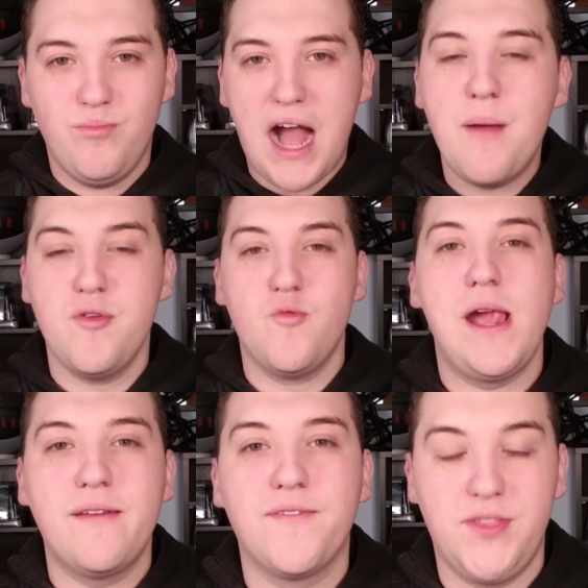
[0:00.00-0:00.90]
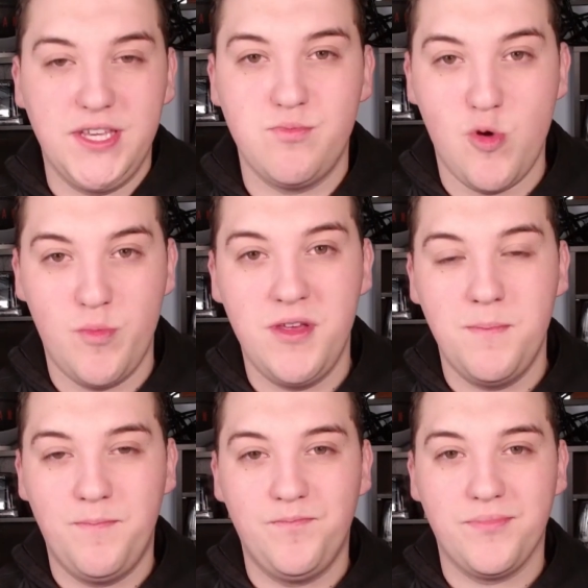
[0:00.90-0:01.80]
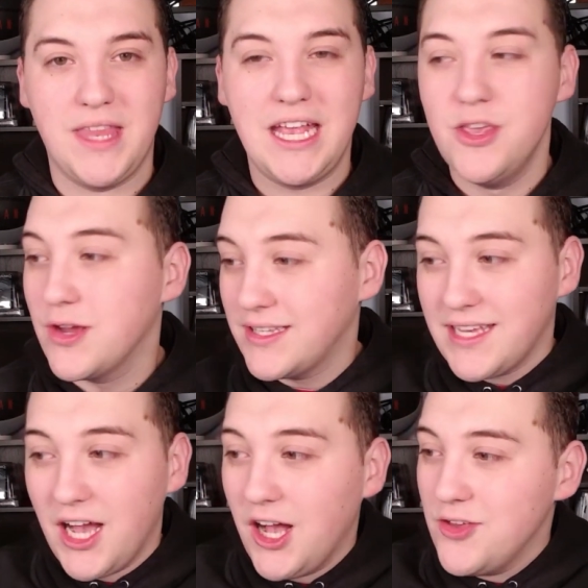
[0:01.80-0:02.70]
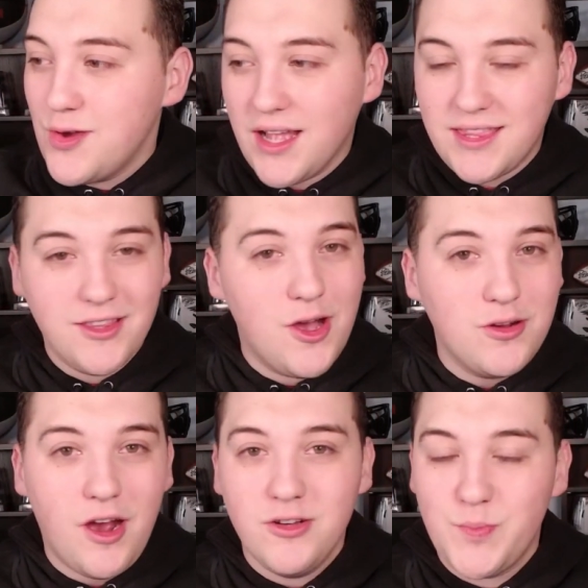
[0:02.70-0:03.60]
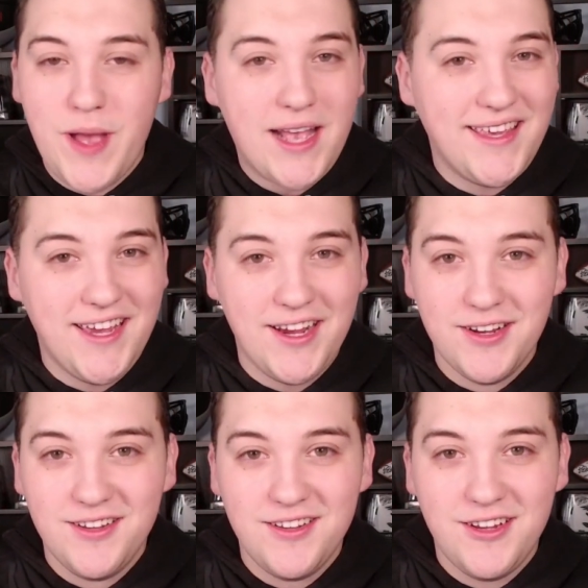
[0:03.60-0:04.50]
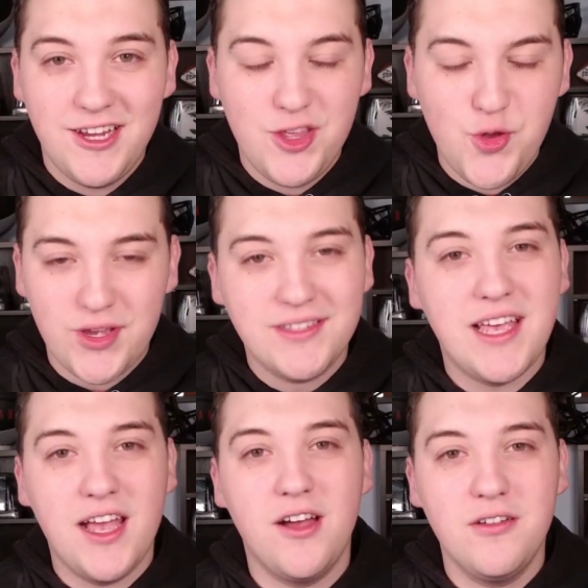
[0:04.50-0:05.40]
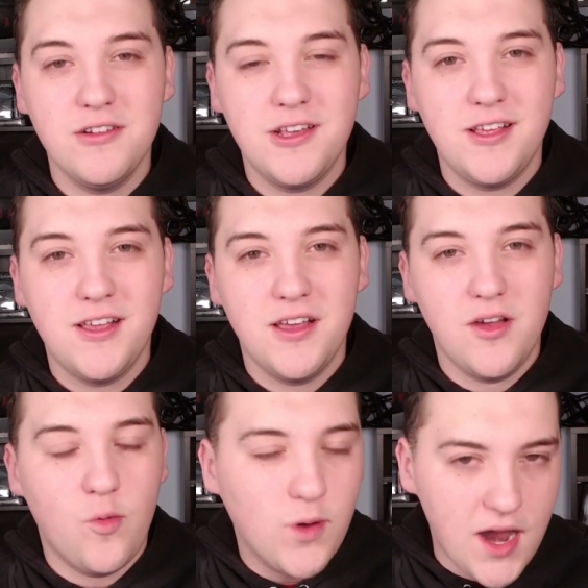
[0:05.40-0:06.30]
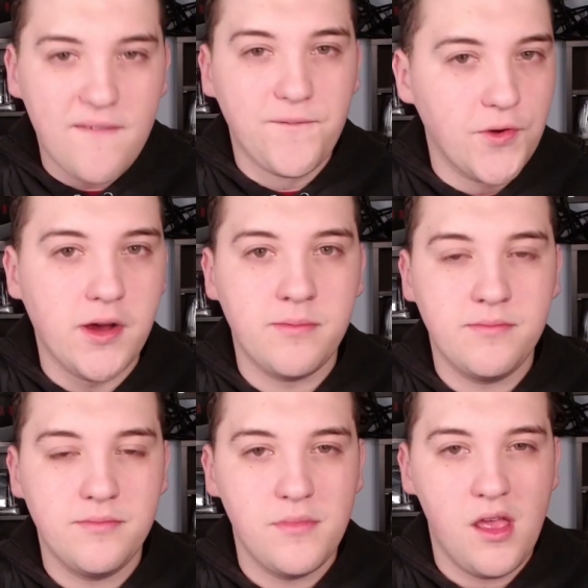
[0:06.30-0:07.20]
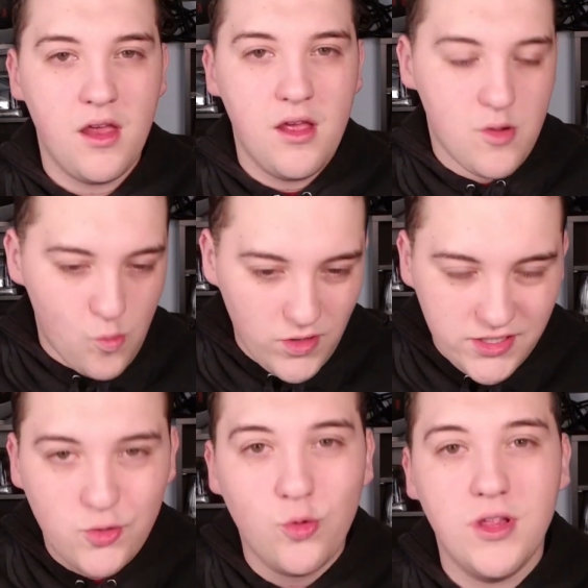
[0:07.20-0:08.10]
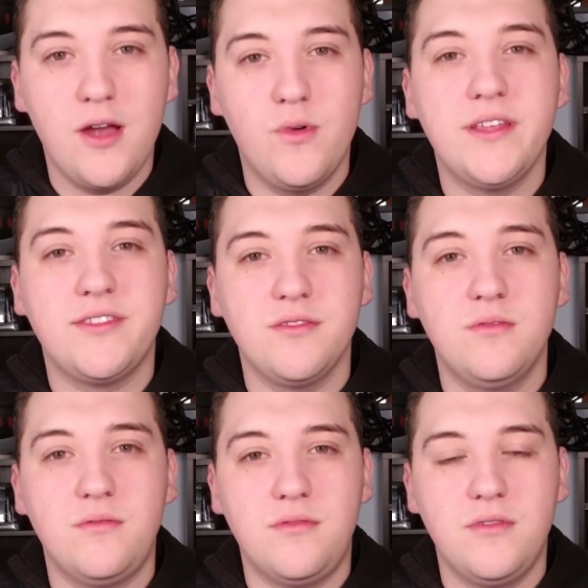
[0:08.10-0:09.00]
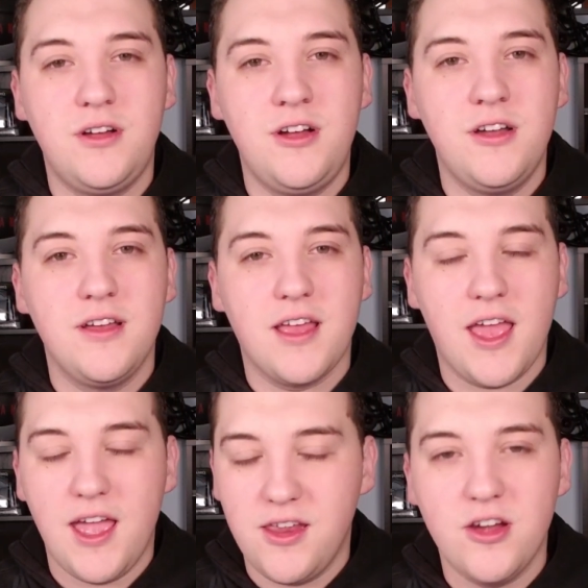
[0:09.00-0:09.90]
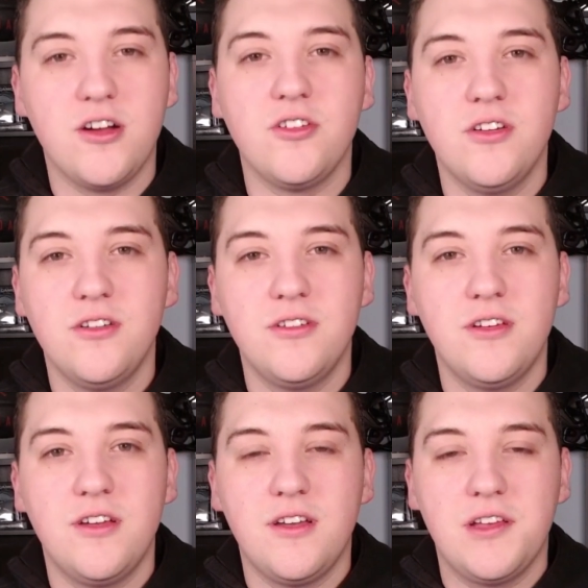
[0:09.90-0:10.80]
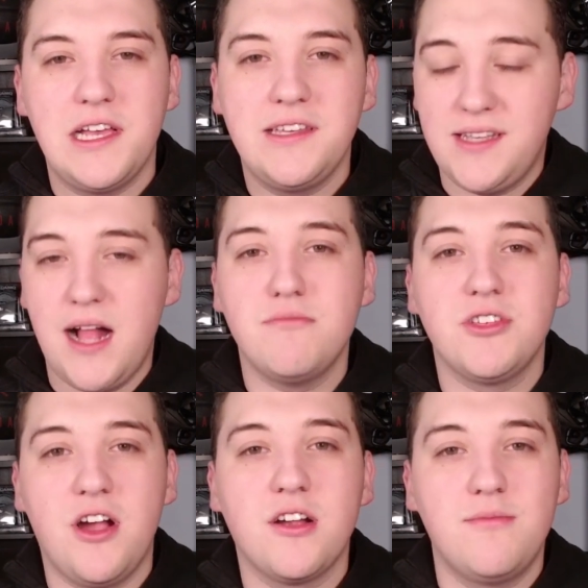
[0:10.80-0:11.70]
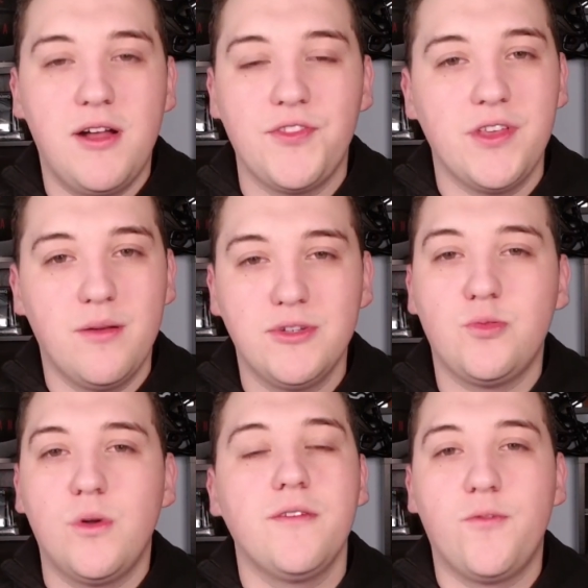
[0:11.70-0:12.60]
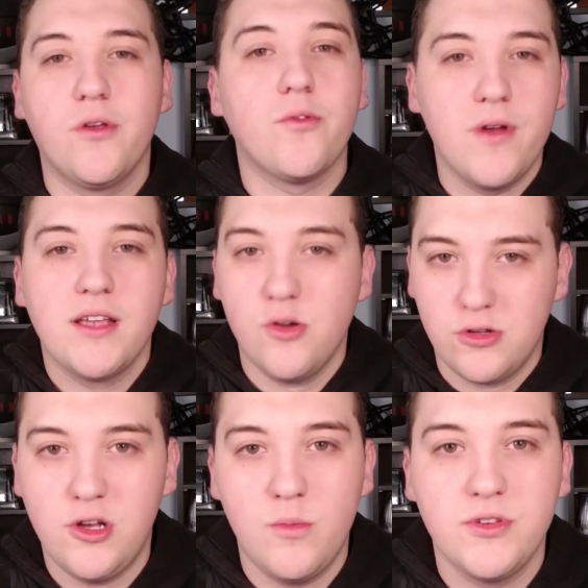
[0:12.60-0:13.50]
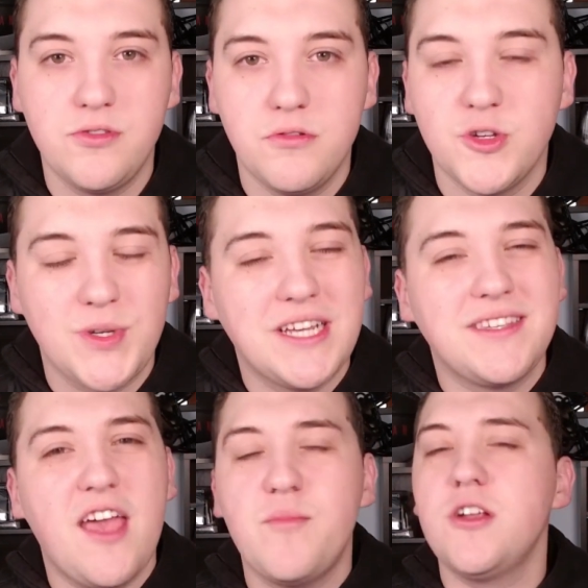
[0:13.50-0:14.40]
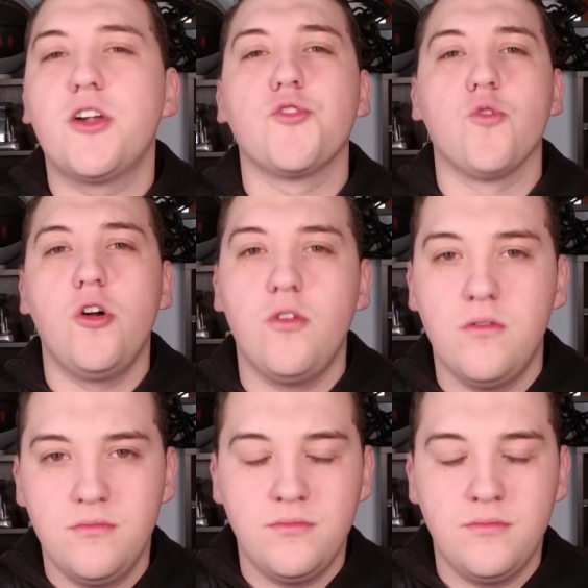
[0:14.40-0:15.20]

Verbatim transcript: I've been waiting for this moment. You can tell you got the logos back here. You can tell where I'm from, what school I went to. And y'all, it's time to talk about the number 24th ranked Oklahoma Sooners because they've been on a roll.